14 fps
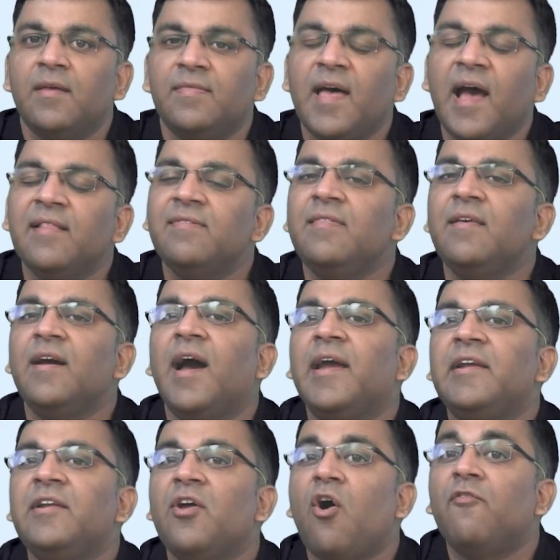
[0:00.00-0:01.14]
That's the
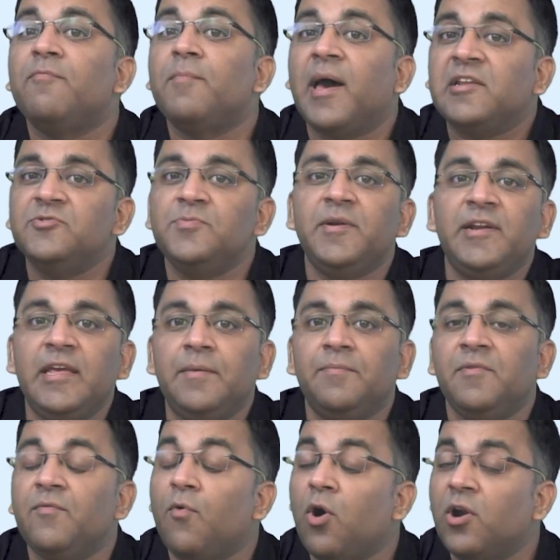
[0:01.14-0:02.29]
kind of management team
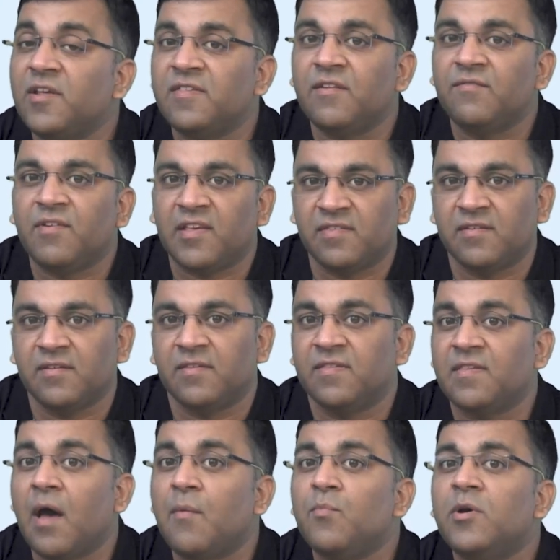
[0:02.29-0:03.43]
we want as investors,
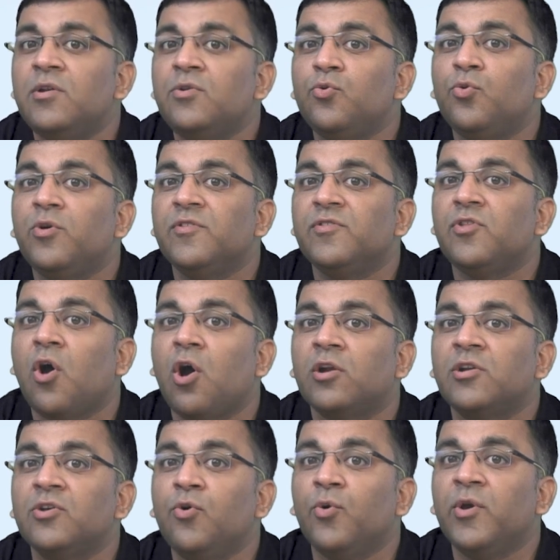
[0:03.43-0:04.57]
someone who is
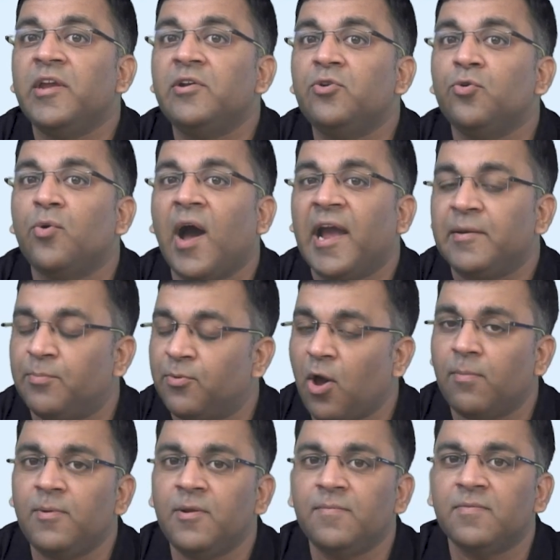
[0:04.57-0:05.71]
not going to hide
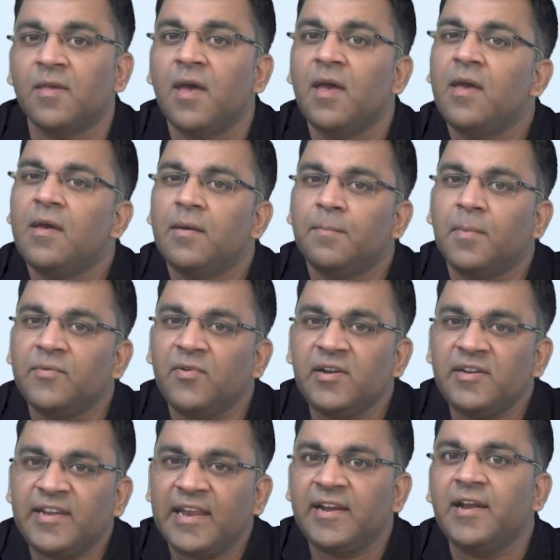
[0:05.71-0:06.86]
problems, but will
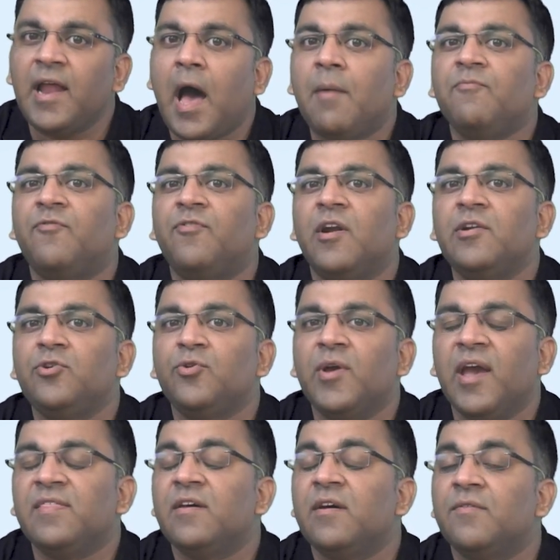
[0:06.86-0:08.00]
tell it upfront
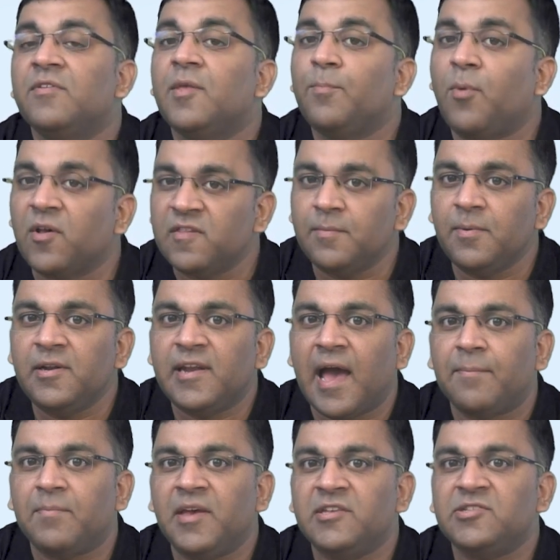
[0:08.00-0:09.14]
together with the possible
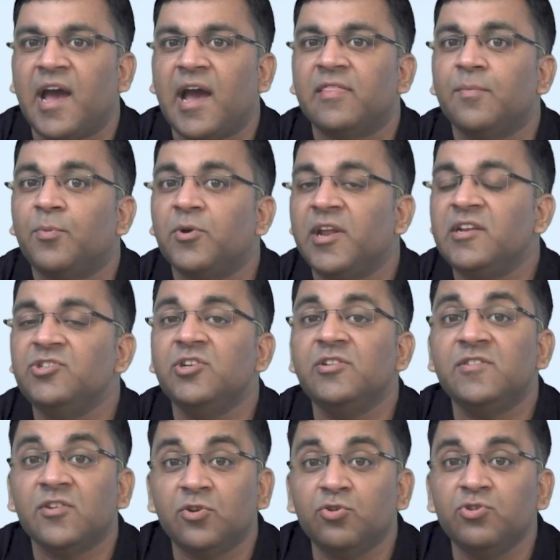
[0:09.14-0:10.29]
damage and the potential
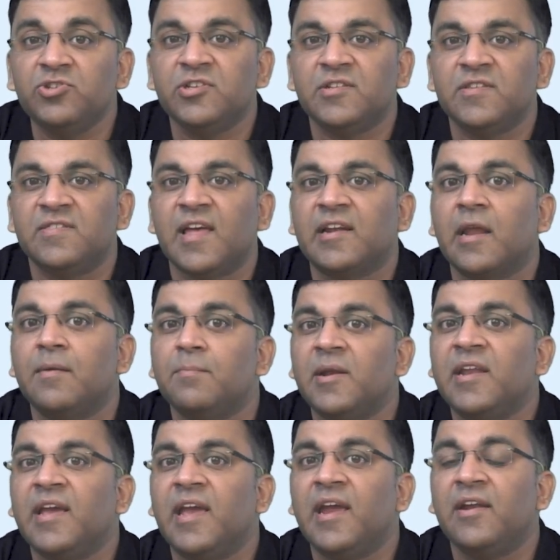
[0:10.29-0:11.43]
solutions that can
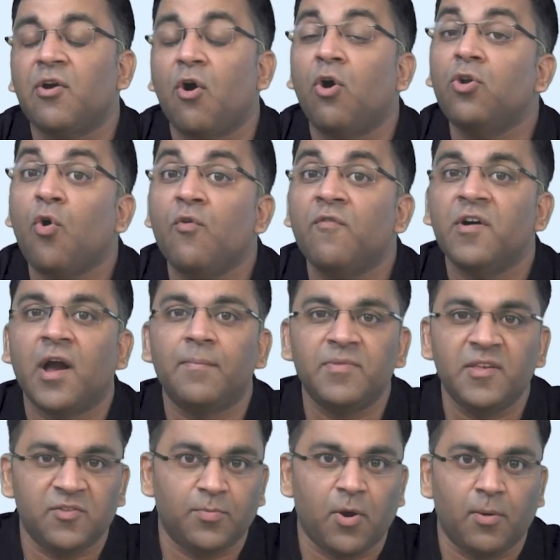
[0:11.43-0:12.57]
mitigate or overcome
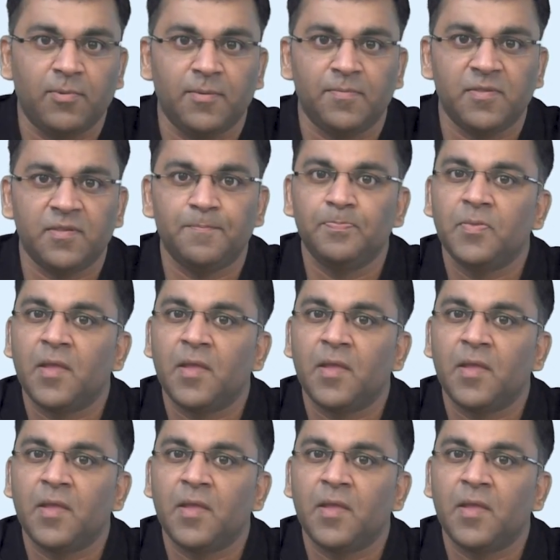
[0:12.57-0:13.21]
these problems.